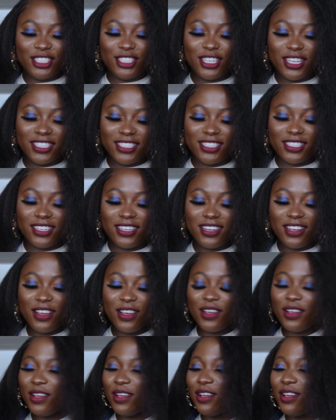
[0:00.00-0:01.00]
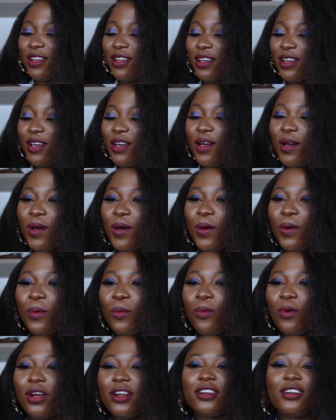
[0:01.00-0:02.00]
she doesn't
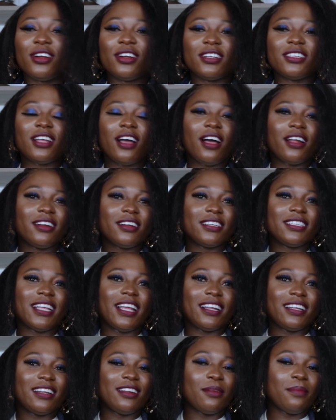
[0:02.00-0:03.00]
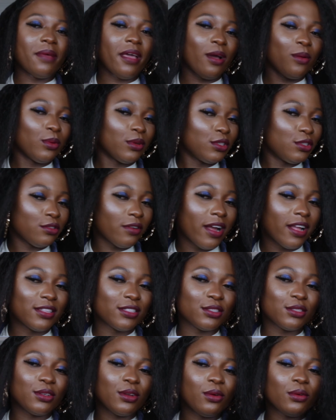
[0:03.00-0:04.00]
want her daughter dated a man with
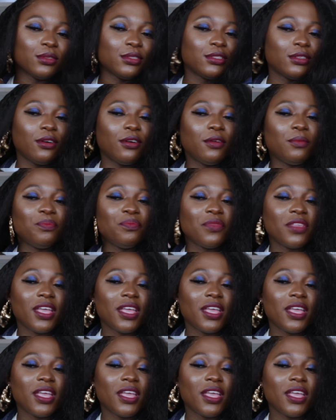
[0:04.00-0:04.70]
dreads, you know, so oh,